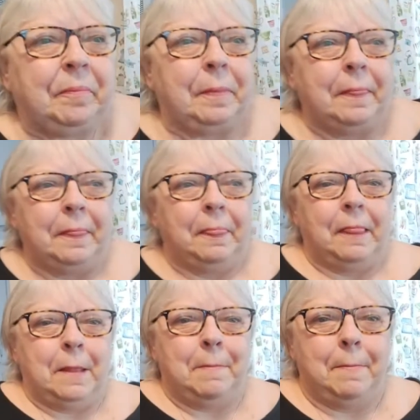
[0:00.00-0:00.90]
Hi, my name
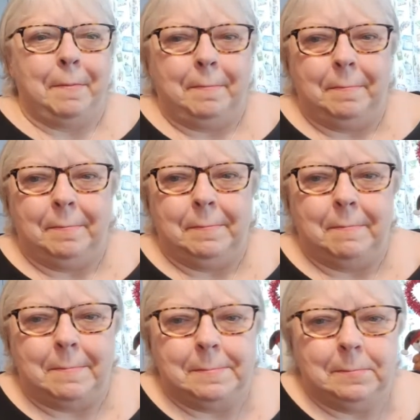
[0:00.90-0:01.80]
is Mike. Can I call
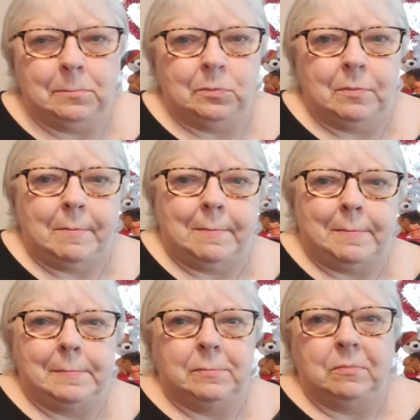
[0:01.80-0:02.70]
you from cheap
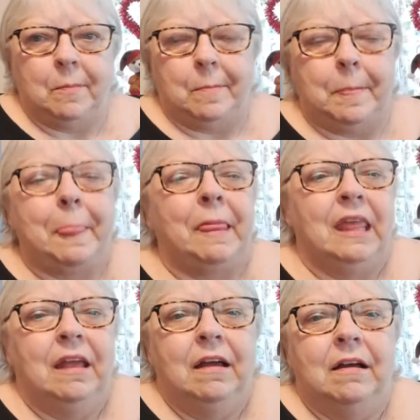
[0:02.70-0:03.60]
insurance
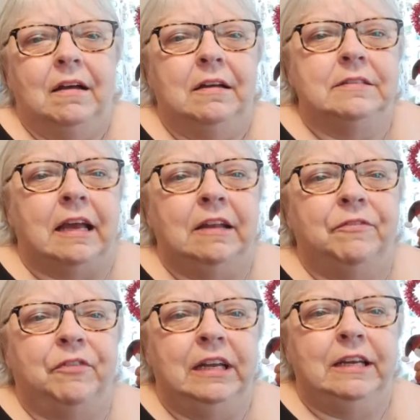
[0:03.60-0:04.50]
rate? Uh, it's kind
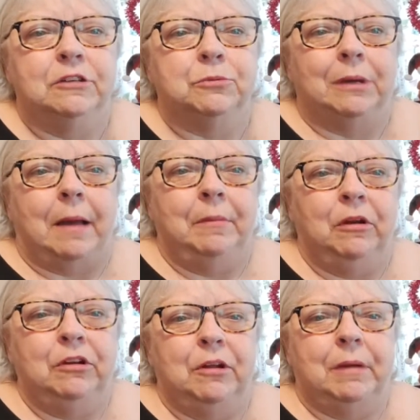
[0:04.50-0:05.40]
of funny because we got
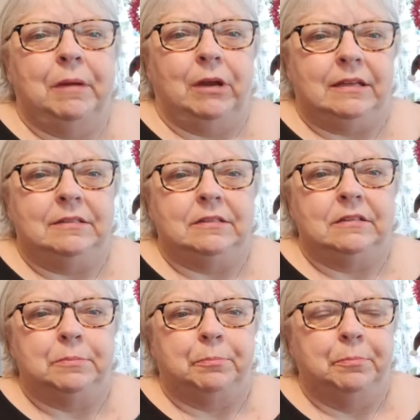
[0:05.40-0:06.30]
married on my
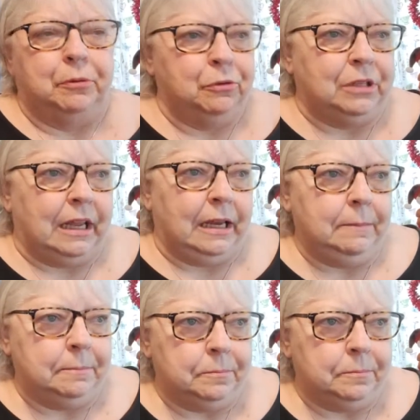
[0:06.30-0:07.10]
grandson's birthday.